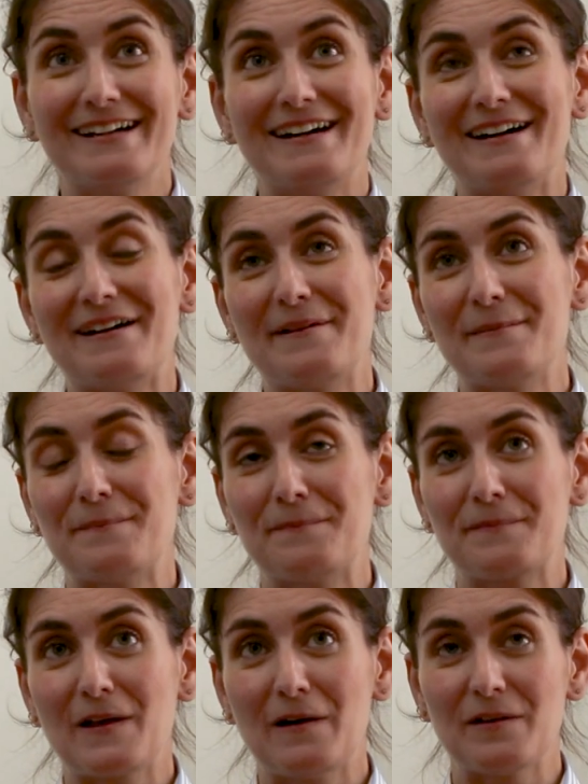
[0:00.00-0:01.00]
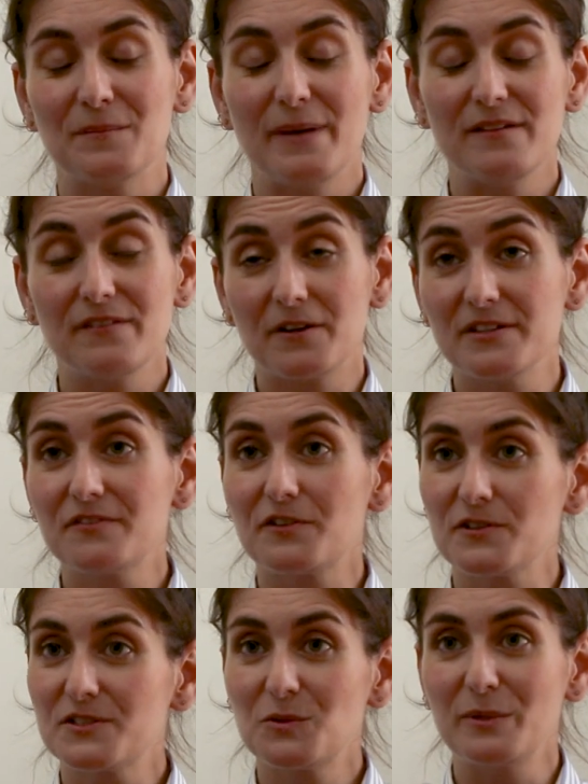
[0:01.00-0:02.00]
on my very
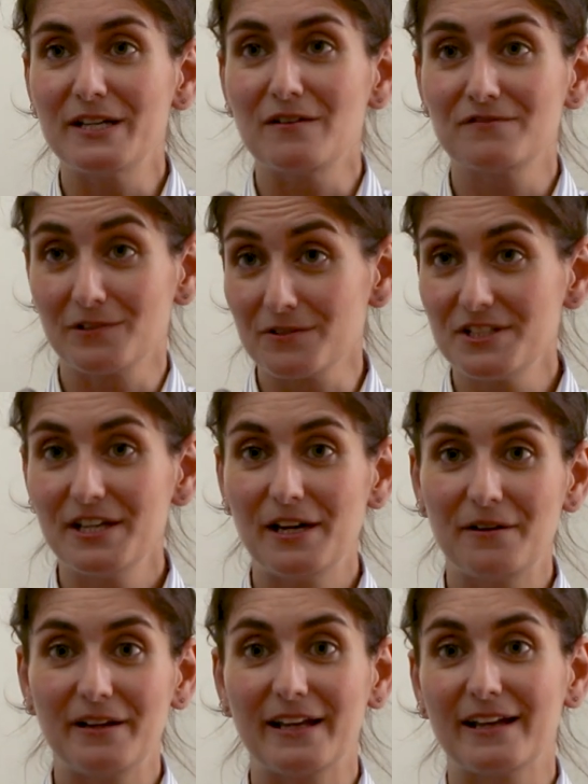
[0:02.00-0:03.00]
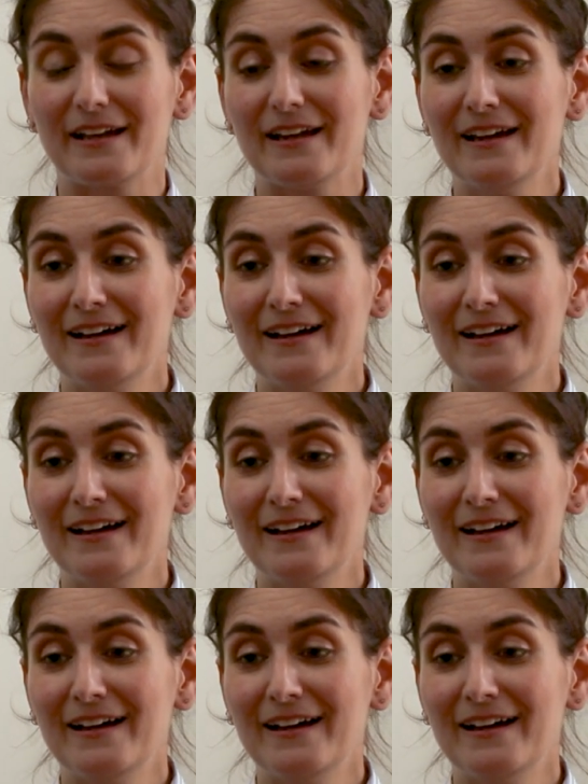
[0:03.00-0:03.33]
first week of volunteering,